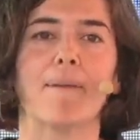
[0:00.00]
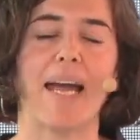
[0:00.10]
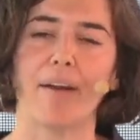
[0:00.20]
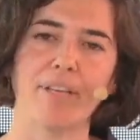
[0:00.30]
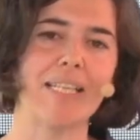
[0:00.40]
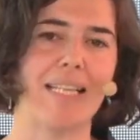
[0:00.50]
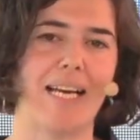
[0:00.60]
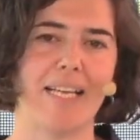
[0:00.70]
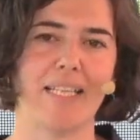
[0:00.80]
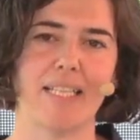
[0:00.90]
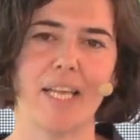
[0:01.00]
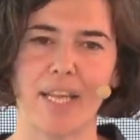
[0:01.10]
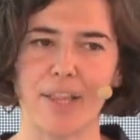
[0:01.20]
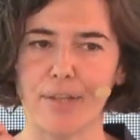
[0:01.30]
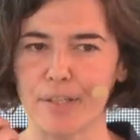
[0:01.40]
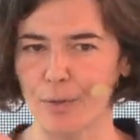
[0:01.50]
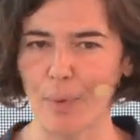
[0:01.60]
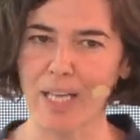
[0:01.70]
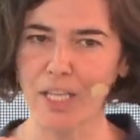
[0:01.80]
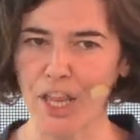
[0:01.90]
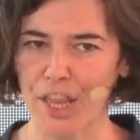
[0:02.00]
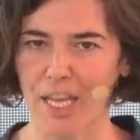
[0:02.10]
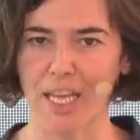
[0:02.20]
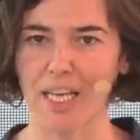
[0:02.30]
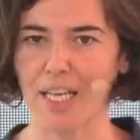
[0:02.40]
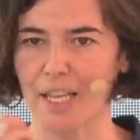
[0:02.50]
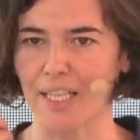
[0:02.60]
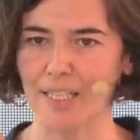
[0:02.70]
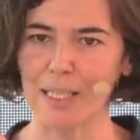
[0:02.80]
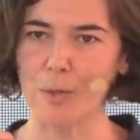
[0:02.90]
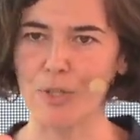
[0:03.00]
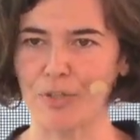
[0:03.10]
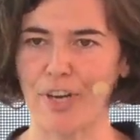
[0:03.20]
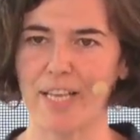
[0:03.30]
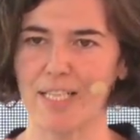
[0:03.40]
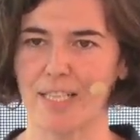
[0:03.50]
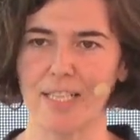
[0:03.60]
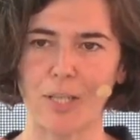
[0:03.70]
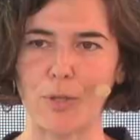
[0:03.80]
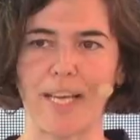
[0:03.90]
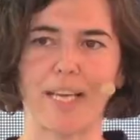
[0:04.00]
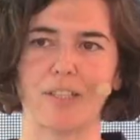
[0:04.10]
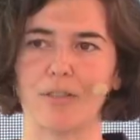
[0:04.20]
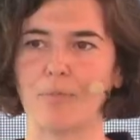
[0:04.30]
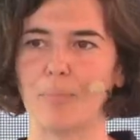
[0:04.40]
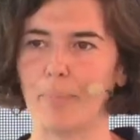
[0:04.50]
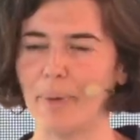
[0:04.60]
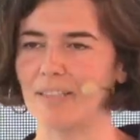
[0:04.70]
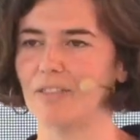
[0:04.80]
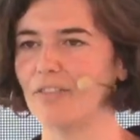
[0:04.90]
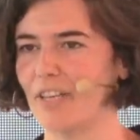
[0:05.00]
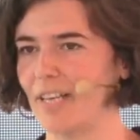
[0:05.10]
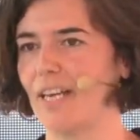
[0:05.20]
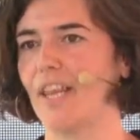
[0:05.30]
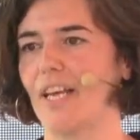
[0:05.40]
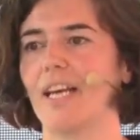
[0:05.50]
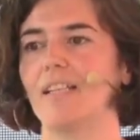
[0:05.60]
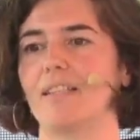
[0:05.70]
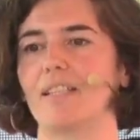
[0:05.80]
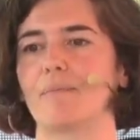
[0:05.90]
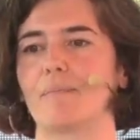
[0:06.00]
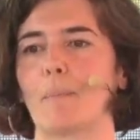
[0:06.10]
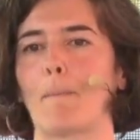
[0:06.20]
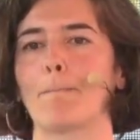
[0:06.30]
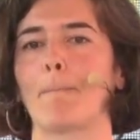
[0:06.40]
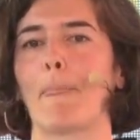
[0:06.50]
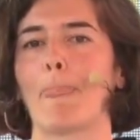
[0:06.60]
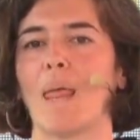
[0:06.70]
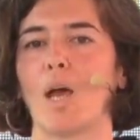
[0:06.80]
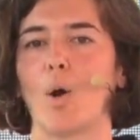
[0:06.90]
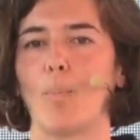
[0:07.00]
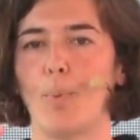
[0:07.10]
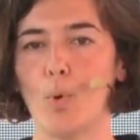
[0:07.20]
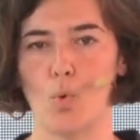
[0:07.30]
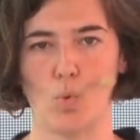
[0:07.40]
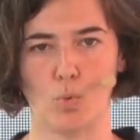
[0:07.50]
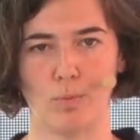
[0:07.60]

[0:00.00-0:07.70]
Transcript: I realized that there is one thing that illustrates this connection better than anything else. Poo.